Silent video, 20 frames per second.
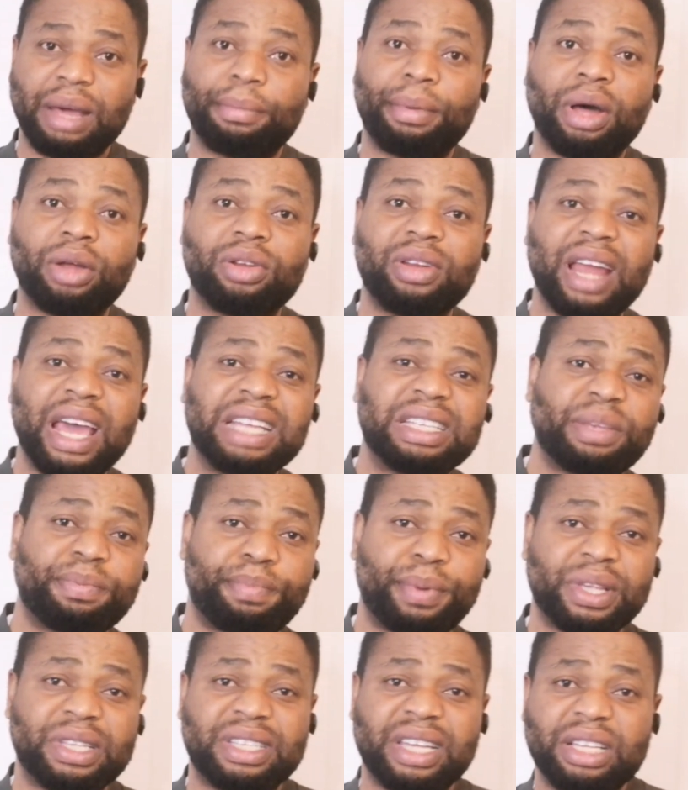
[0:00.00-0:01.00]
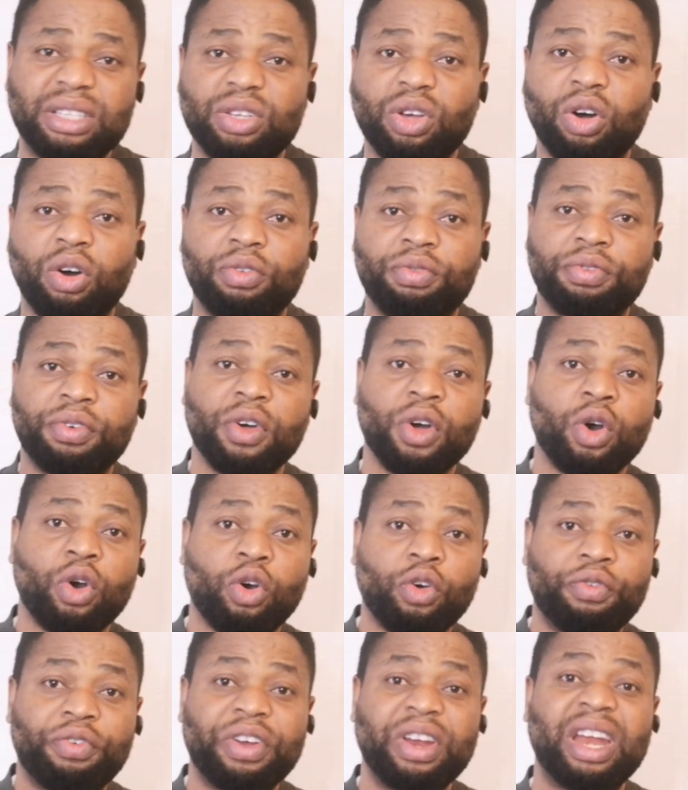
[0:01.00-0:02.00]
About 90% of
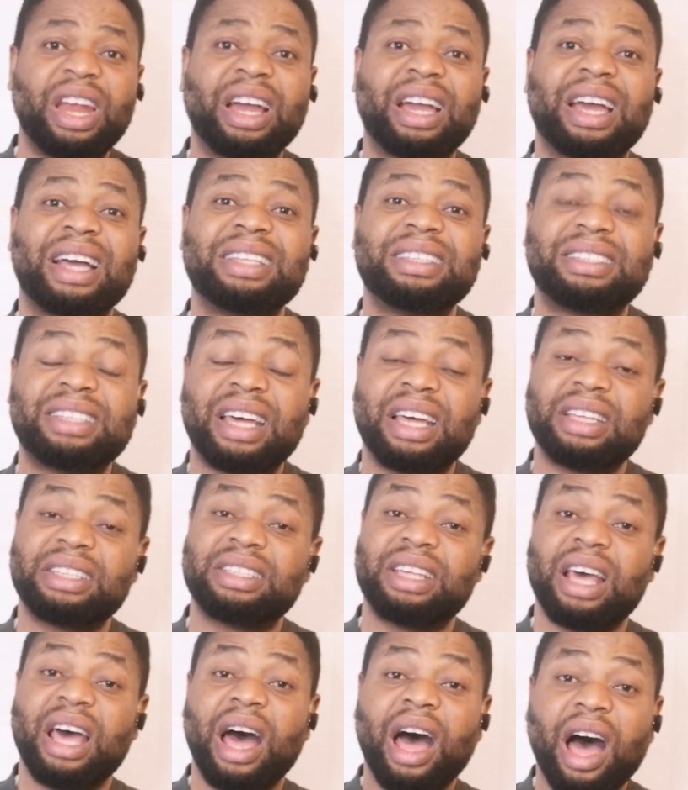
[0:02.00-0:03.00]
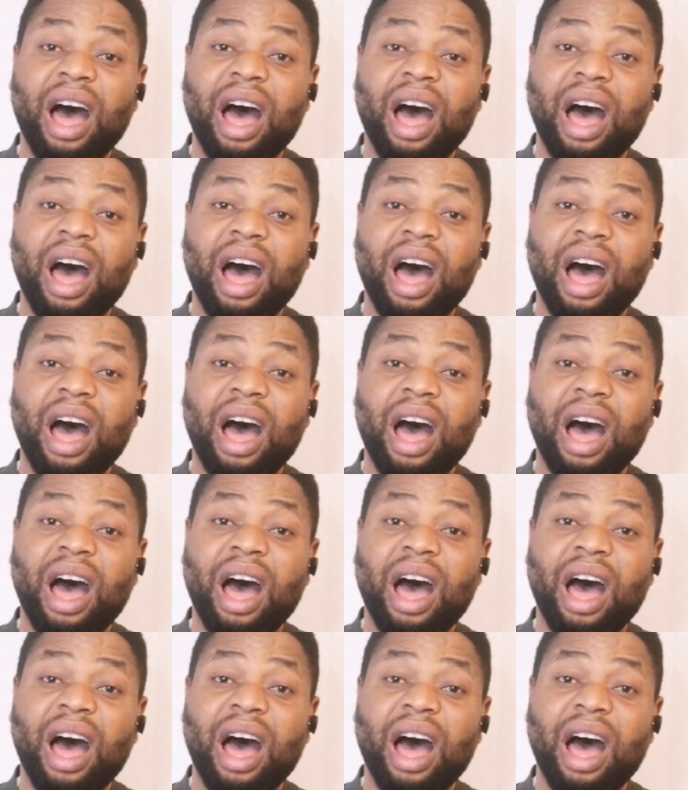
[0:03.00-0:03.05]
ovarian cancers